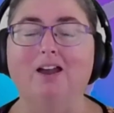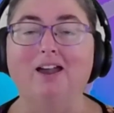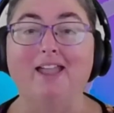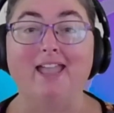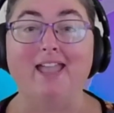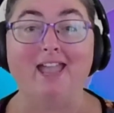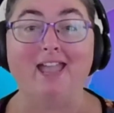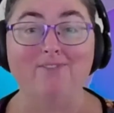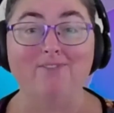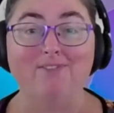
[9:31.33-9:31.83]
I
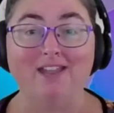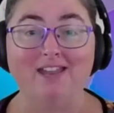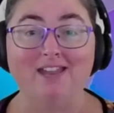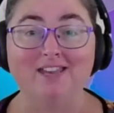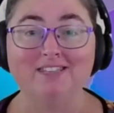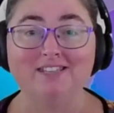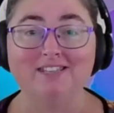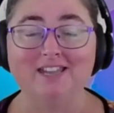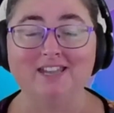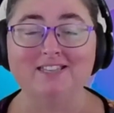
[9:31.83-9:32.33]
have
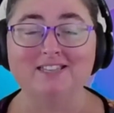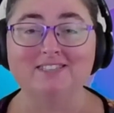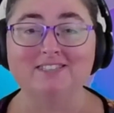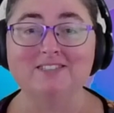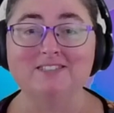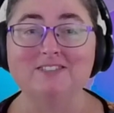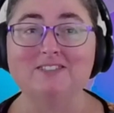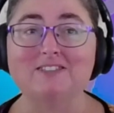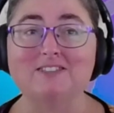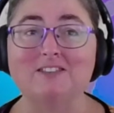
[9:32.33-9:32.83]
had
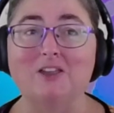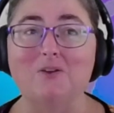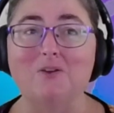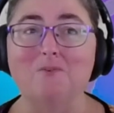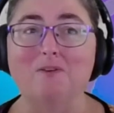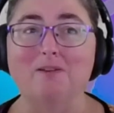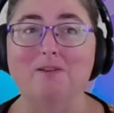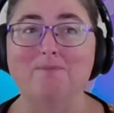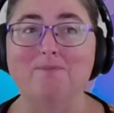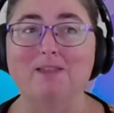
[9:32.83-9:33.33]
cases
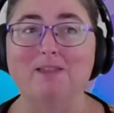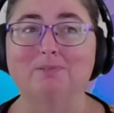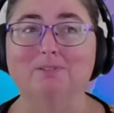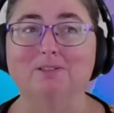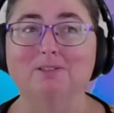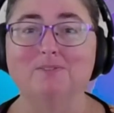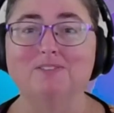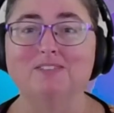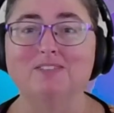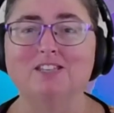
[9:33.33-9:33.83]
where
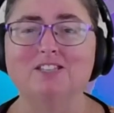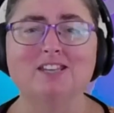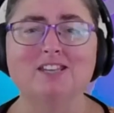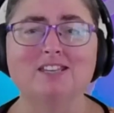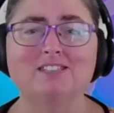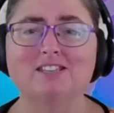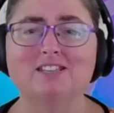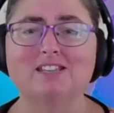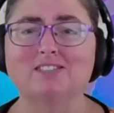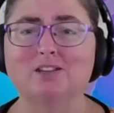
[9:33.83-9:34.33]
people have said,
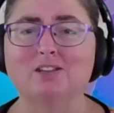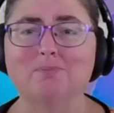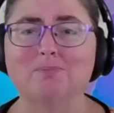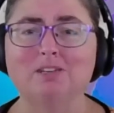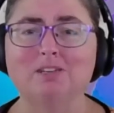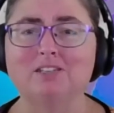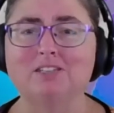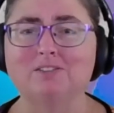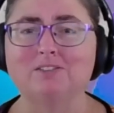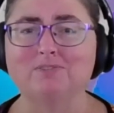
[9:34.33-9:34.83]
yes, I'm
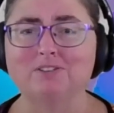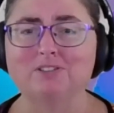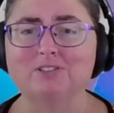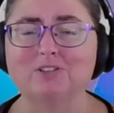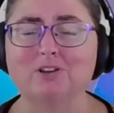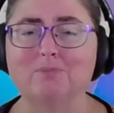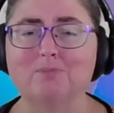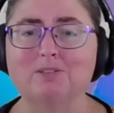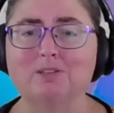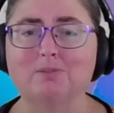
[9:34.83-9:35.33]
in a different
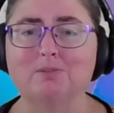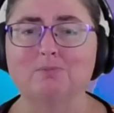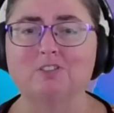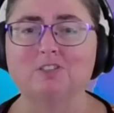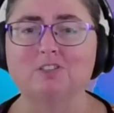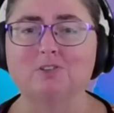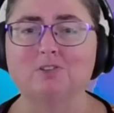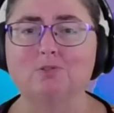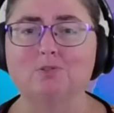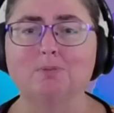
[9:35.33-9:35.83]
time zone
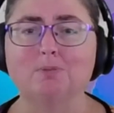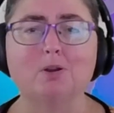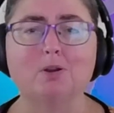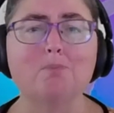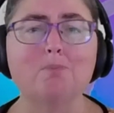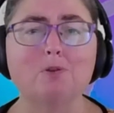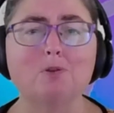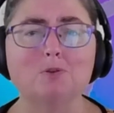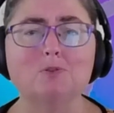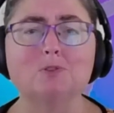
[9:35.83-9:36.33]
to you, but
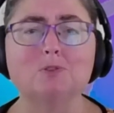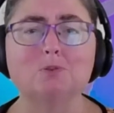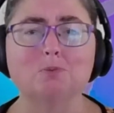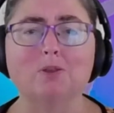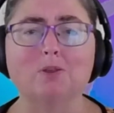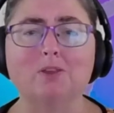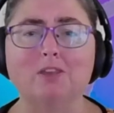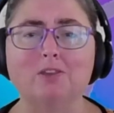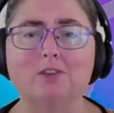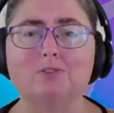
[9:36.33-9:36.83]
I'm used to
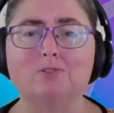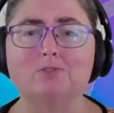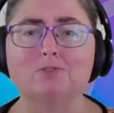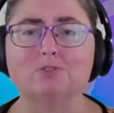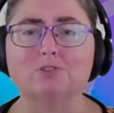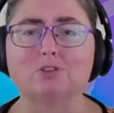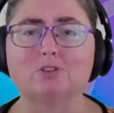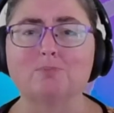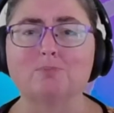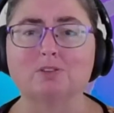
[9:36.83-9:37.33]
working in your
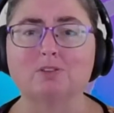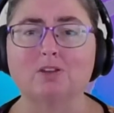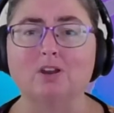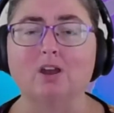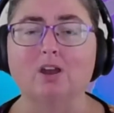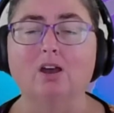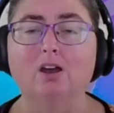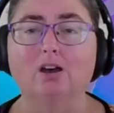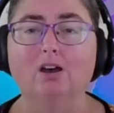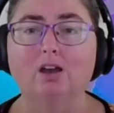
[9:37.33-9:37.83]
time zone.
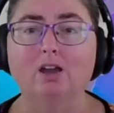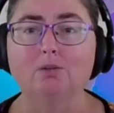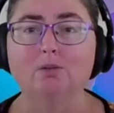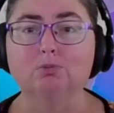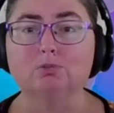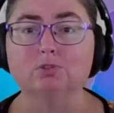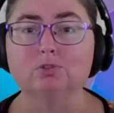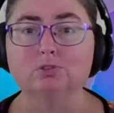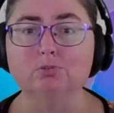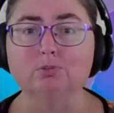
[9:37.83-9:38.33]
I
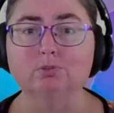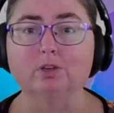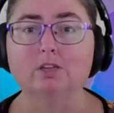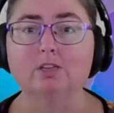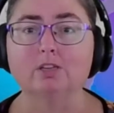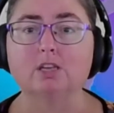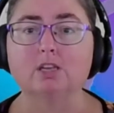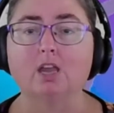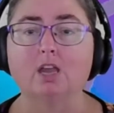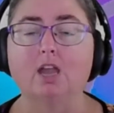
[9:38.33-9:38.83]
will do
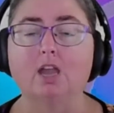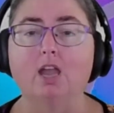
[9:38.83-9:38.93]
it."